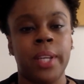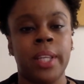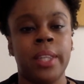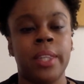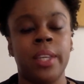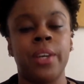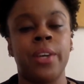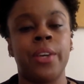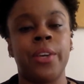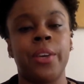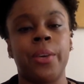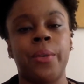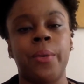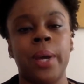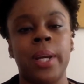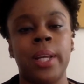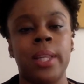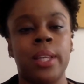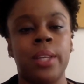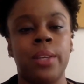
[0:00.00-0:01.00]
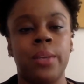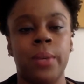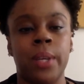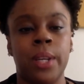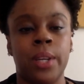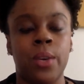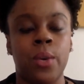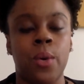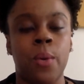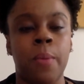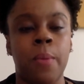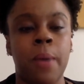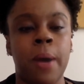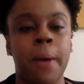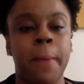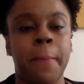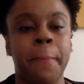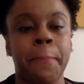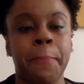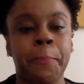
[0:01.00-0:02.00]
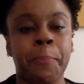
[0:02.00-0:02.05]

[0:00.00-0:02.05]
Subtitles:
anything on your credit that you didn't know about.